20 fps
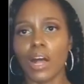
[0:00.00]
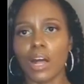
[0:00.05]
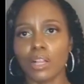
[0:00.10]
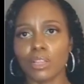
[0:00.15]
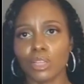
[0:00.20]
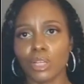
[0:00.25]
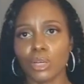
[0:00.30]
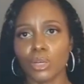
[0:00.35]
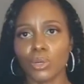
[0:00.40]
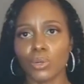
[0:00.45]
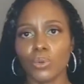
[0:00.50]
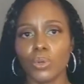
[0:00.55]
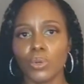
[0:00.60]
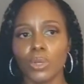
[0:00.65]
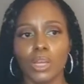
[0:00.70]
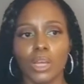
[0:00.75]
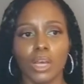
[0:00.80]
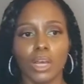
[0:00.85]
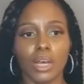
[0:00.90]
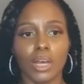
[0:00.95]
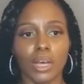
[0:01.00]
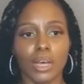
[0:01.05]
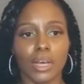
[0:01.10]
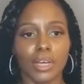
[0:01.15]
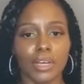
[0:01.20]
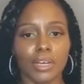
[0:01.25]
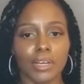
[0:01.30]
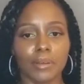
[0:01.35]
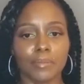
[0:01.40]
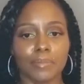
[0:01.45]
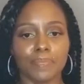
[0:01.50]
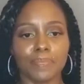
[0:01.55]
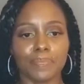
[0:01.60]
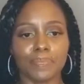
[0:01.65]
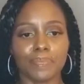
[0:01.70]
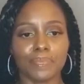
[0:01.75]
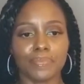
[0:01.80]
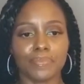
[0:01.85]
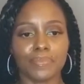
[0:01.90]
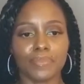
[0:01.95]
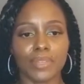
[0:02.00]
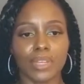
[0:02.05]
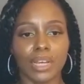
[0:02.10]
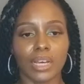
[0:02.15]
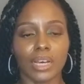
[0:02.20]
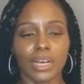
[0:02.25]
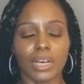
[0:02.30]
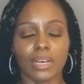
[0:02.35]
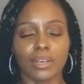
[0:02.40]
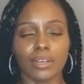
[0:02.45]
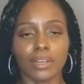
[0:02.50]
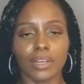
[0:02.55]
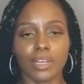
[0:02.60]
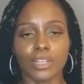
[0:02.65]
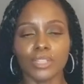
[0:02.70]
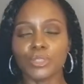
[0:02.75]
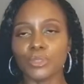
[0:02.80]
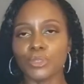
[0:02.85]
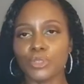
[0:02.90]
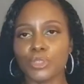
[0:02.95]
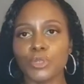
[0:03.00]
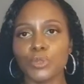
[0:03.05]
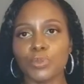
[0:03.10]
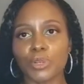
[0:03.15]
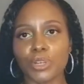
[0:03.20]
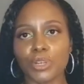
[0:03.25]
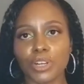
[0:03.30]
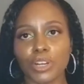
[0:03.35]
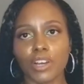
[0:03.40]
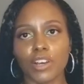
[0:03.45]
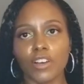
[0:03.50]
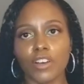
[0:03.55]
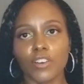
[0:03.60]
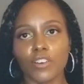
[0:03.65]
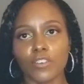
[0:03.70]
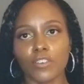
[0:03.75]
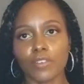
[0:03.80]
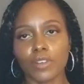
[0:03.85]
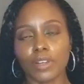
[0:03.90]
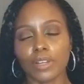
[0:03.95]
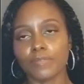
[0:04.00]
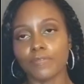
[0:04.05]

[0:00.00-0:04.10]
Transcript: follow a YouTuber of